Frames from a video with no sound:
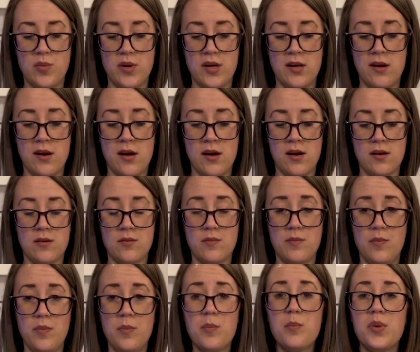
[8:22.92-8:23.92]
been
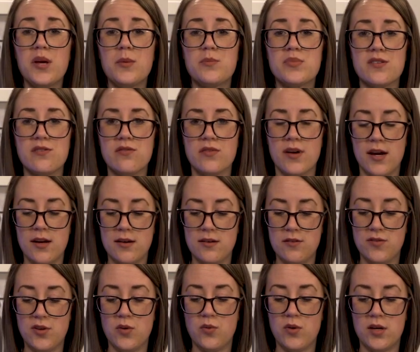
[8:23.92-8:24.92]
Peepsified,
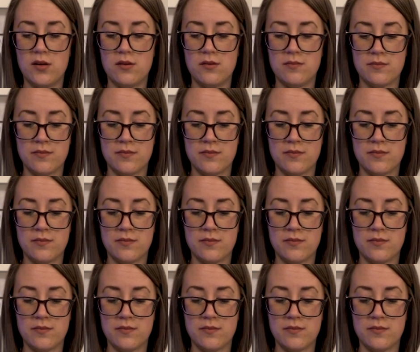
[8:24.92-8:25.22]
if you will.